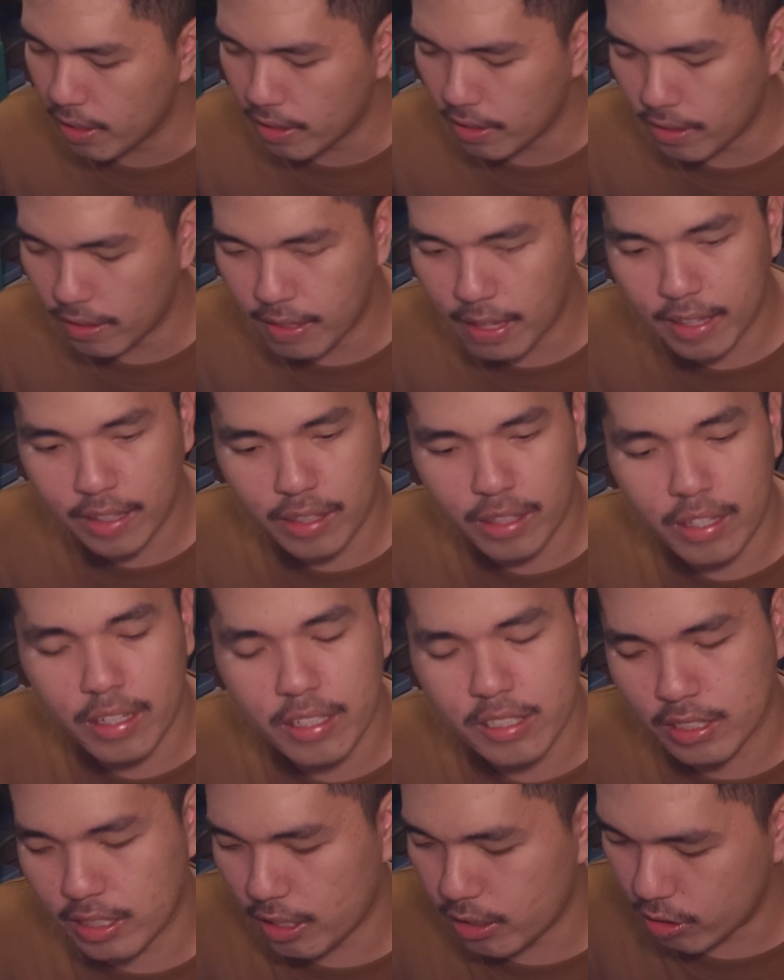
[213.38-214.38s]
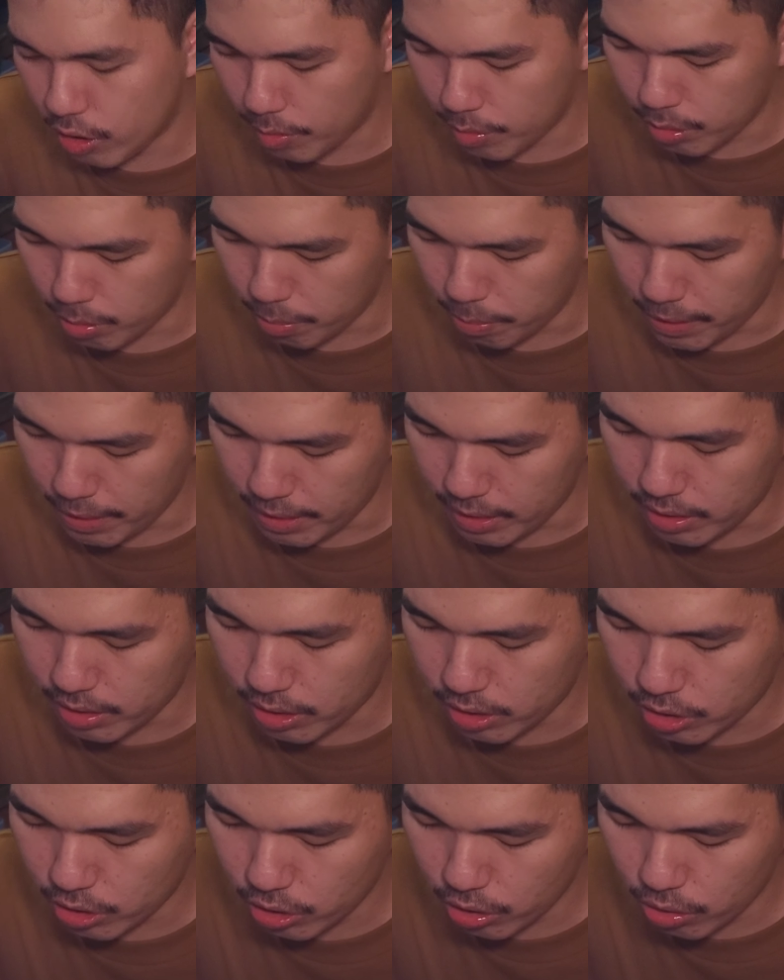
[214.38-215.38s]
than this in terms of bass.
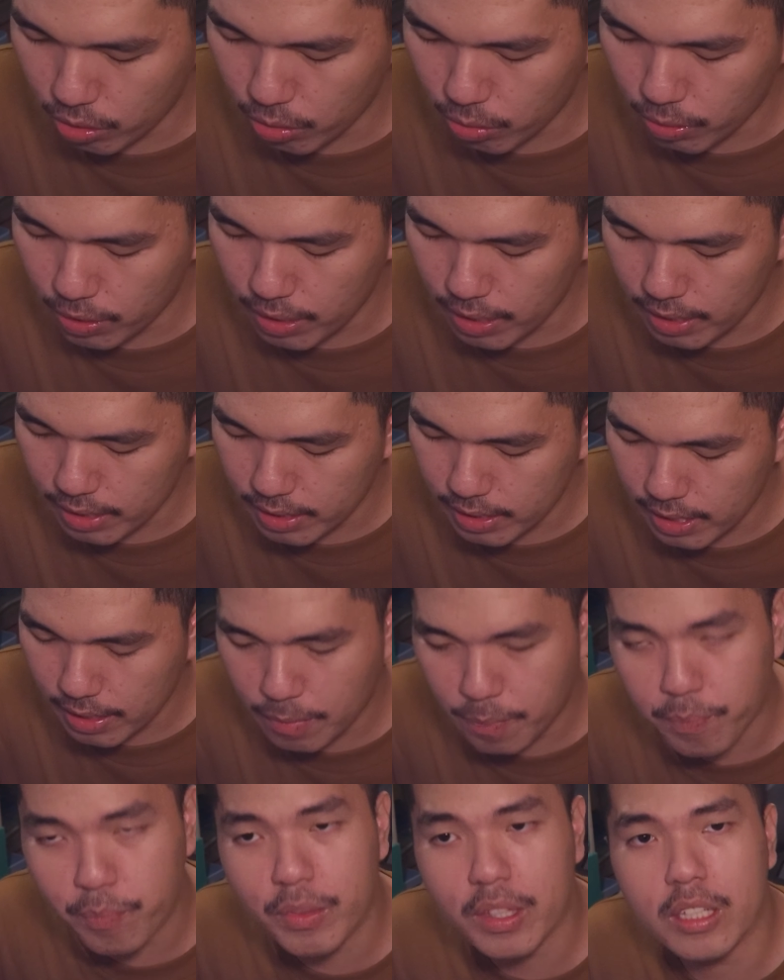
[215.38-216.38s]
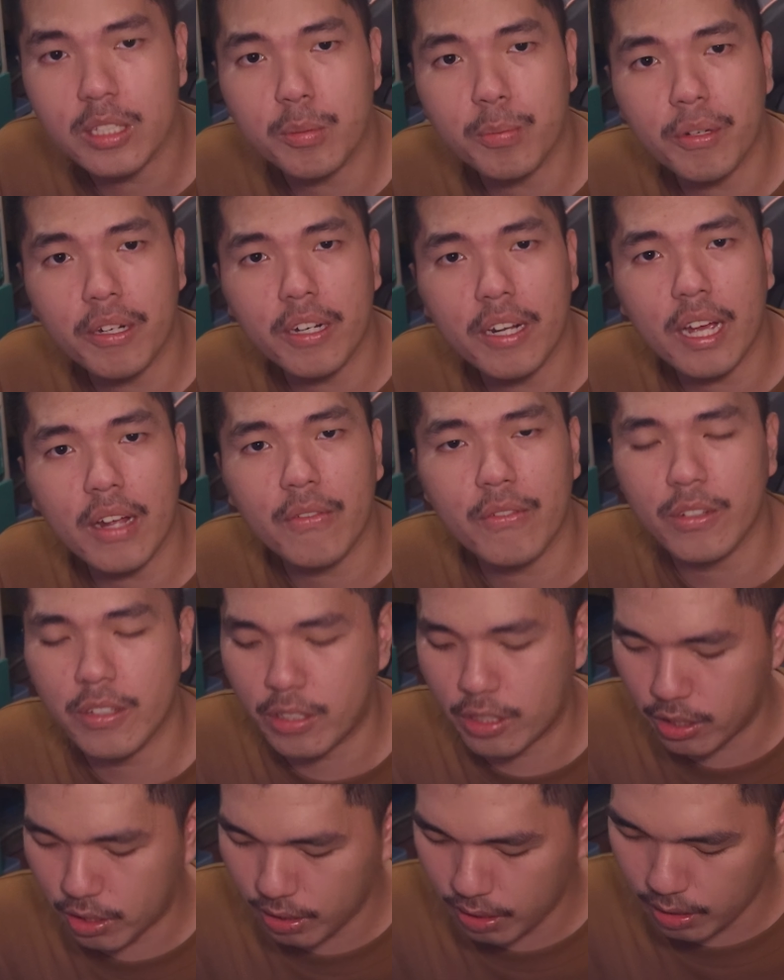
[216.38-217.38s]
So with that said, it's pretty
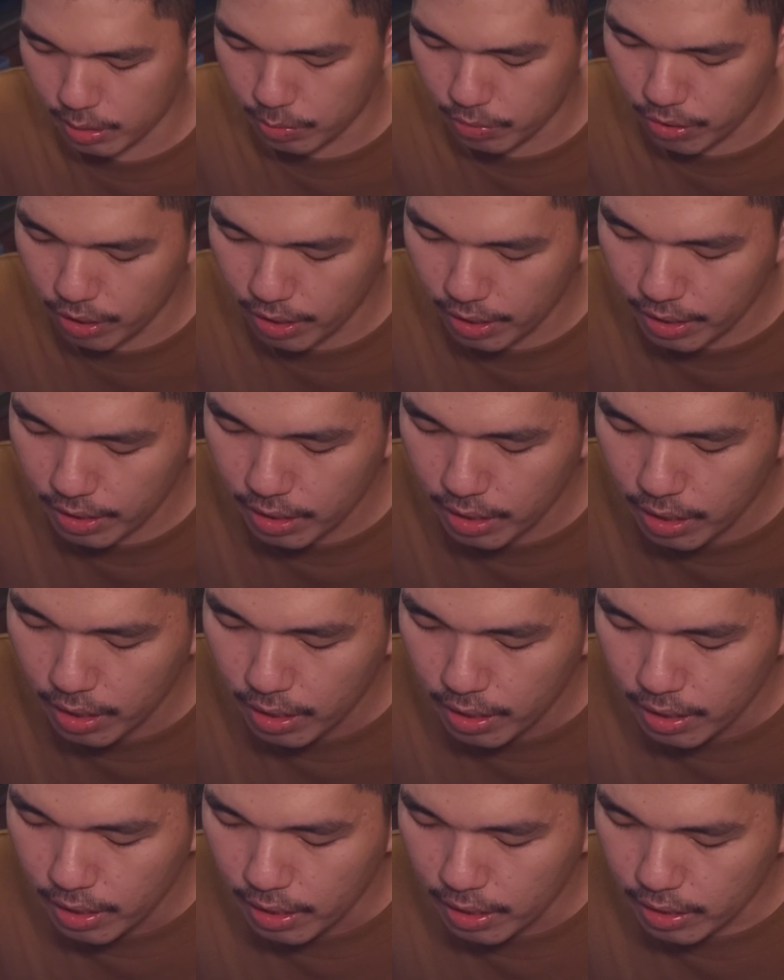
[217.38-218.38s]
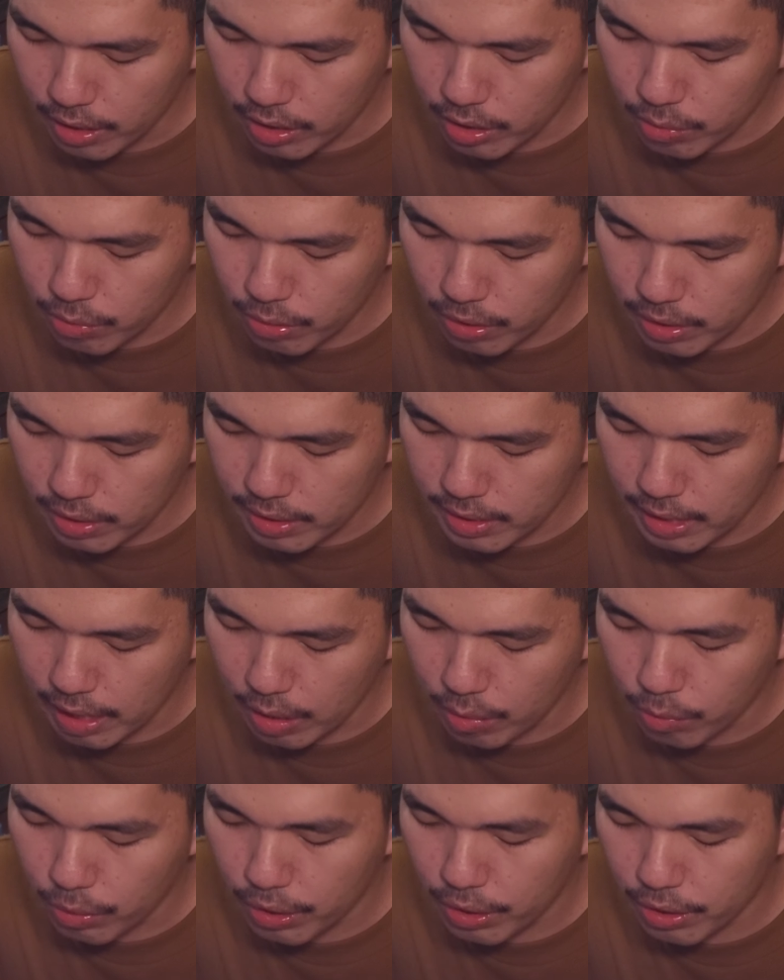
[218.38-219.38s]
average. It's fine. It doesn't really
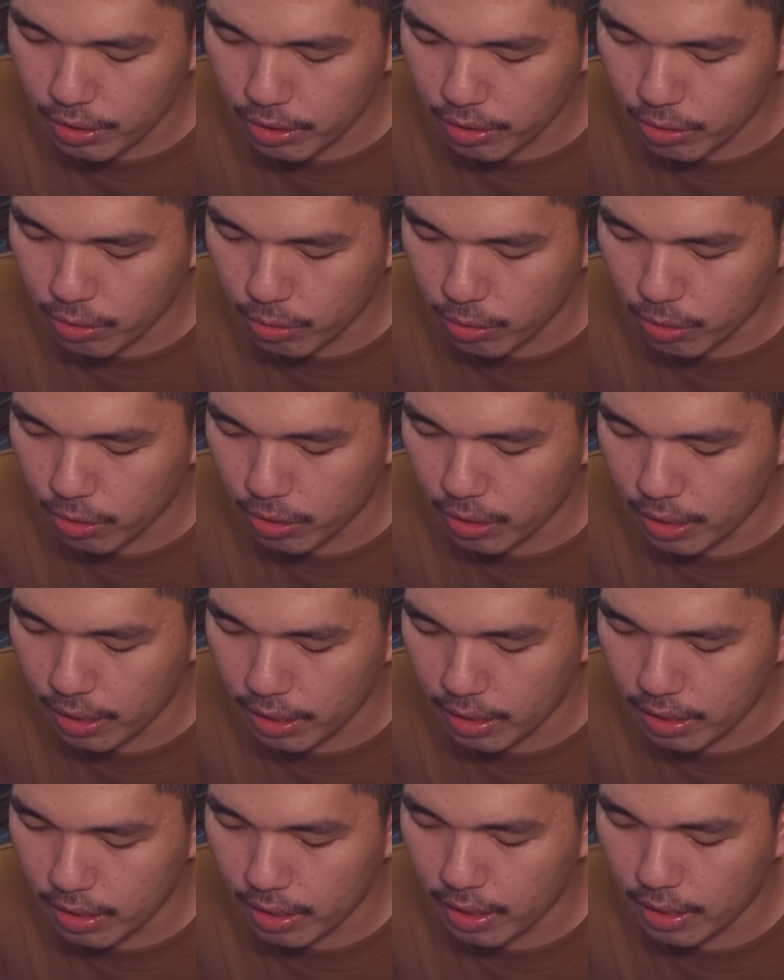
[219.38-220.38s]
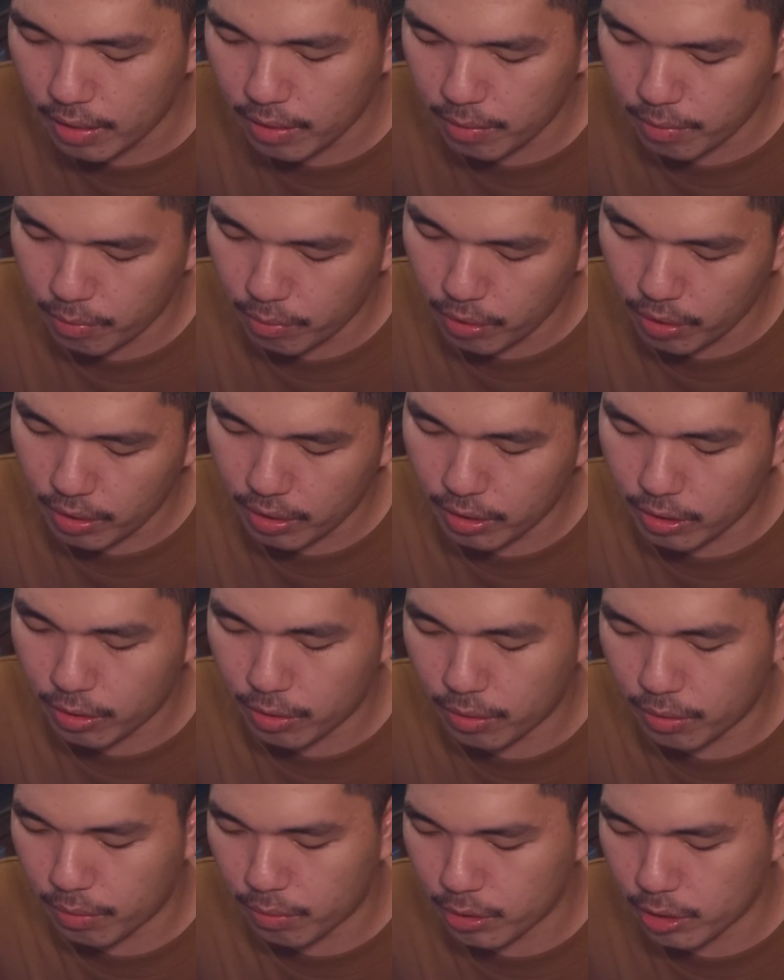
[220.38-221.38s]
sound weird or anything.
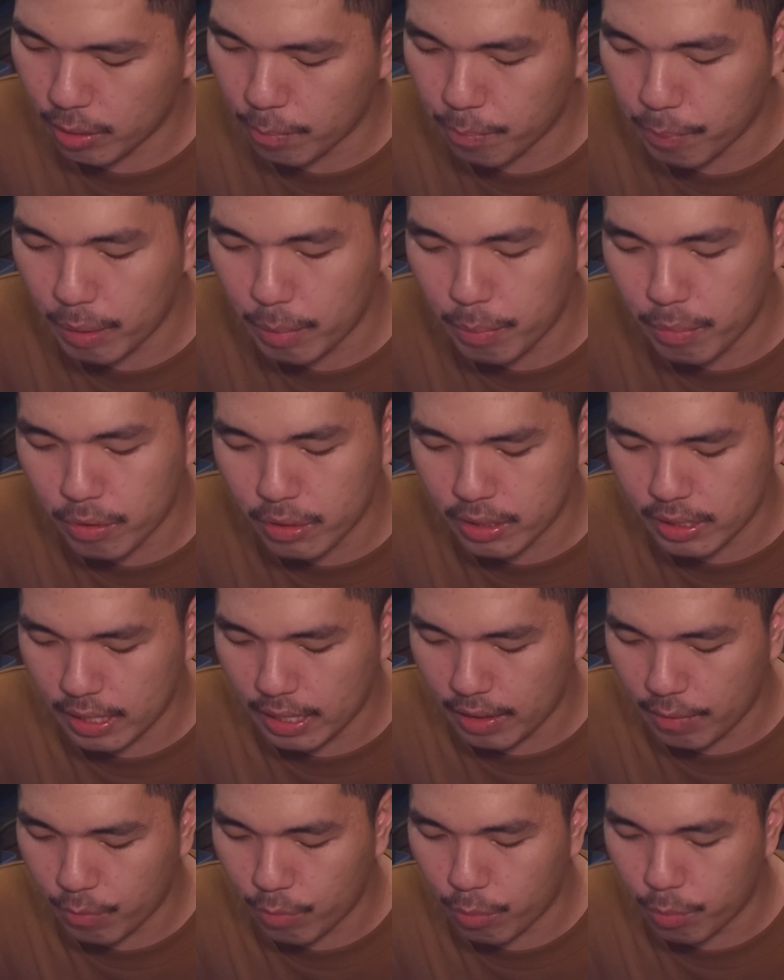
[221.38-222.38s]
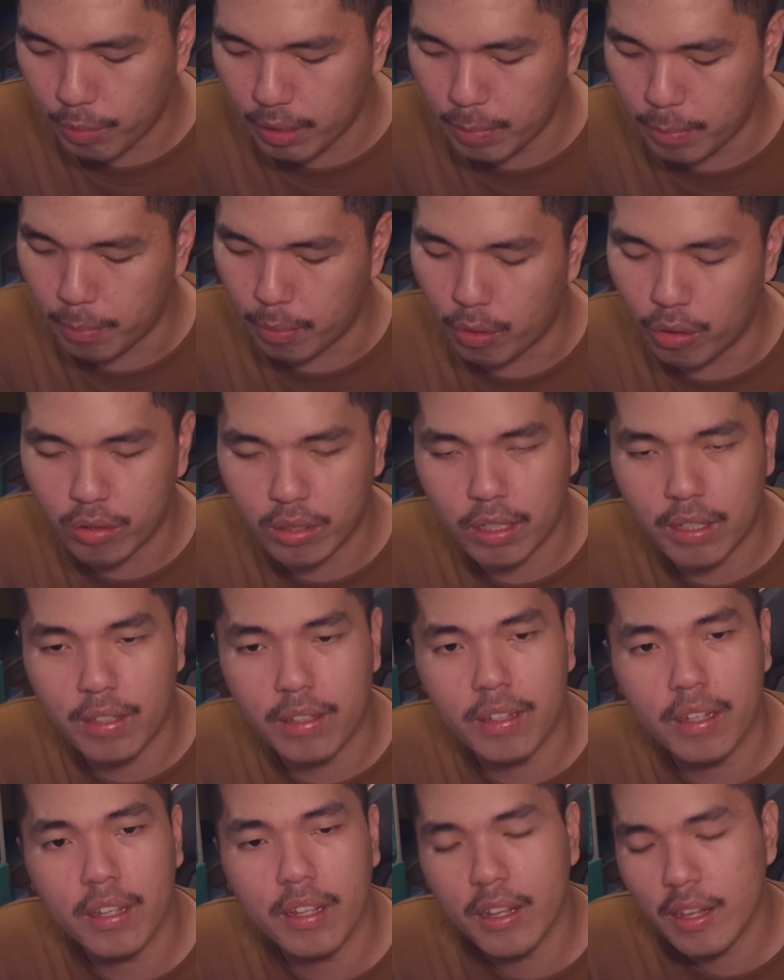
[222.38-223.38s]
Some people say it will be bloated.
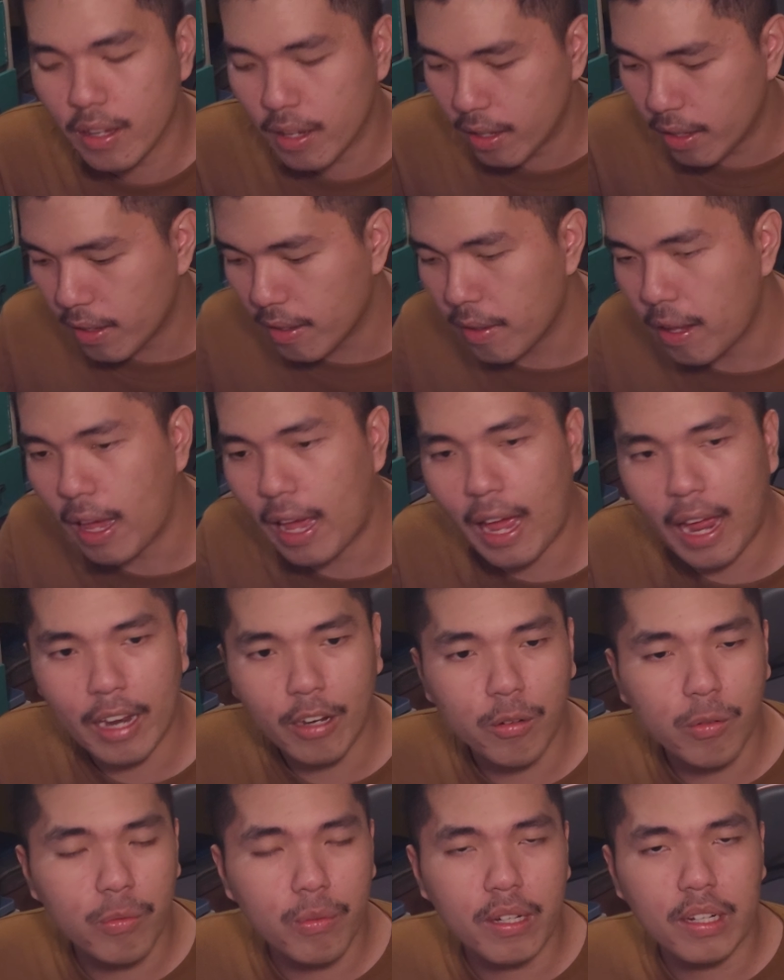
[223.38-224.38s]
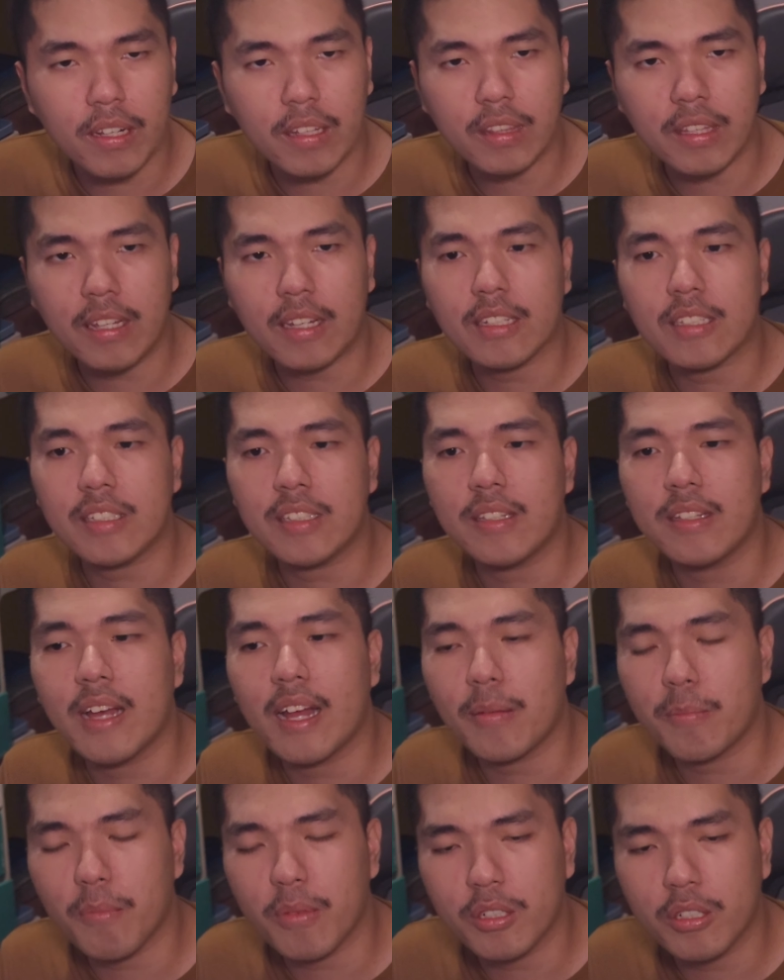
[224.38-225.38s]
I don't really think it's
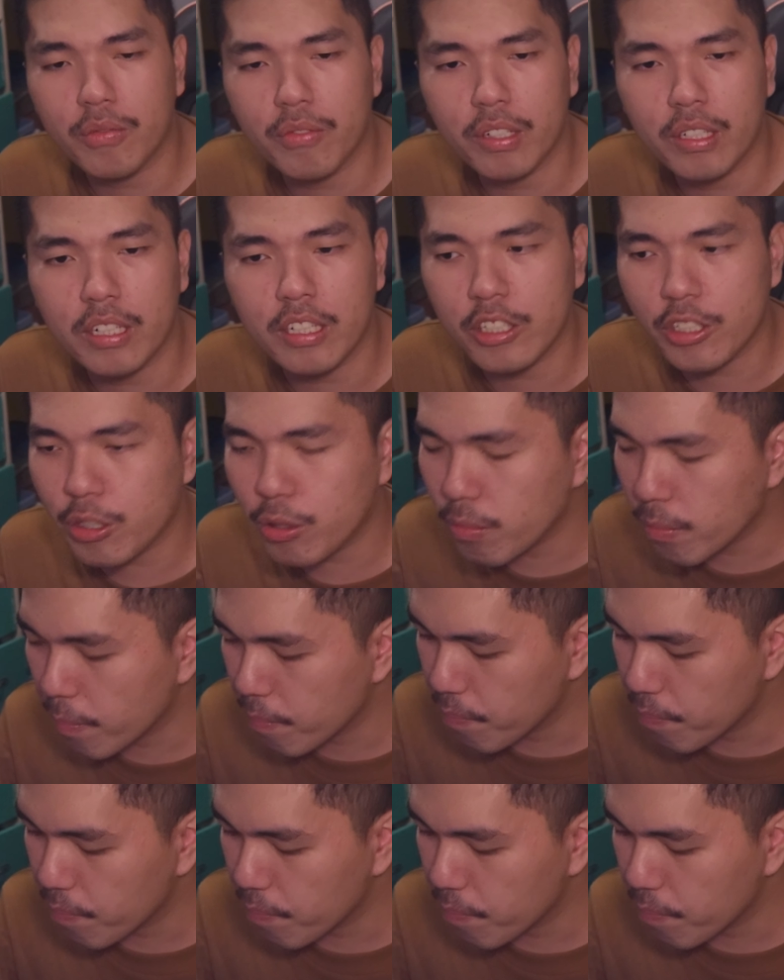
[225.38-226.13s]
that much of an issue.